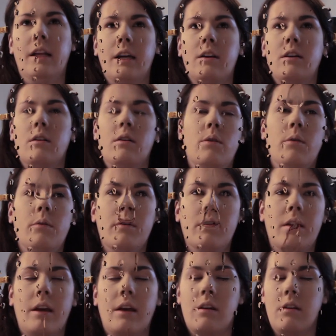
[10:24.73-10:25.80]
Like, who,
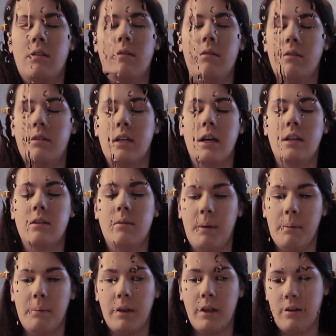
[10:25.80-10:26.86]
like, tons of
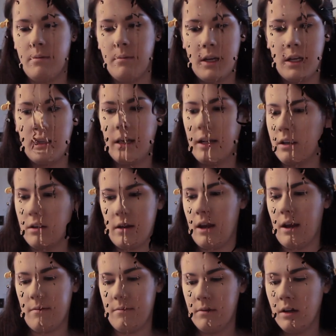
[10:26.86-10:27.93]
people that you meet, like, you
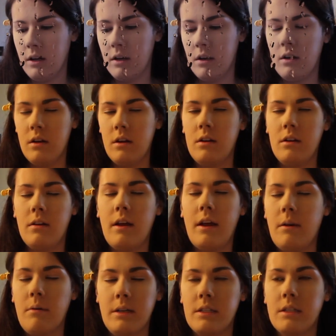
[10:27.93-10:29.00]
can't.
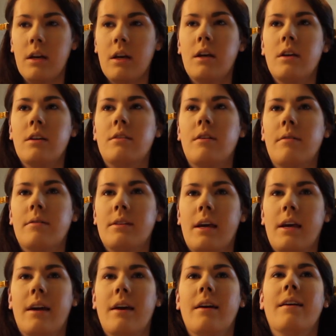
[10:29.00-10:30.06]
Anyways, so I was
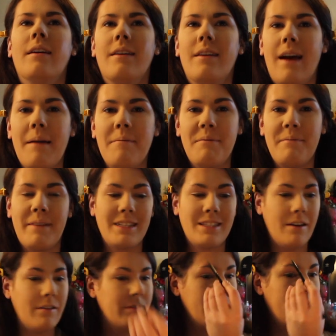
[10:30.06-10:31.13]
like, hyping
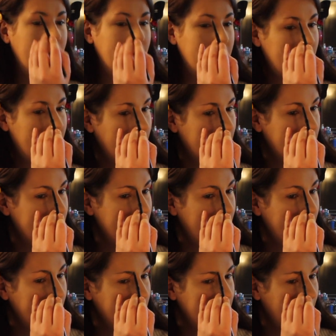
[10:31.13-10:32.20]
myself upstairs,
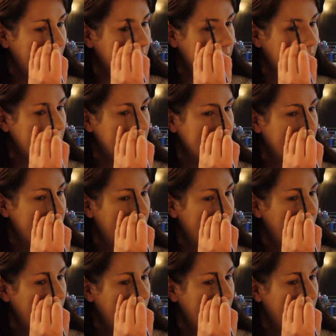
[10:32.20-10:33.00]
or downstairs.